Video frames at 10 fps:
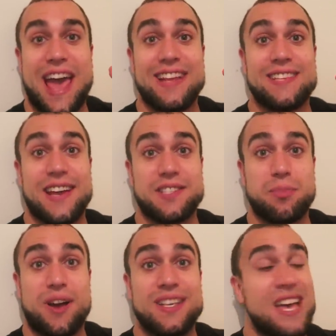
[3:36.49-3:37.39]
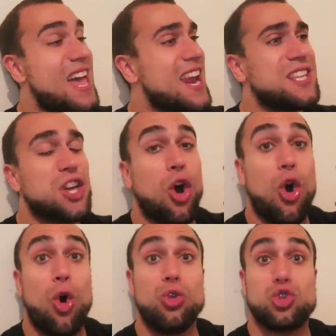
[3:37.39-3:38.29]
added to Exerprise, and it's a
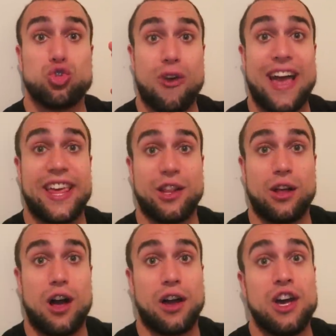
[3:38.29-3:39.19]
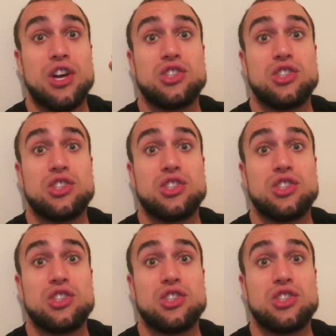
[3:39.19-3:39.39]
whole tracking log.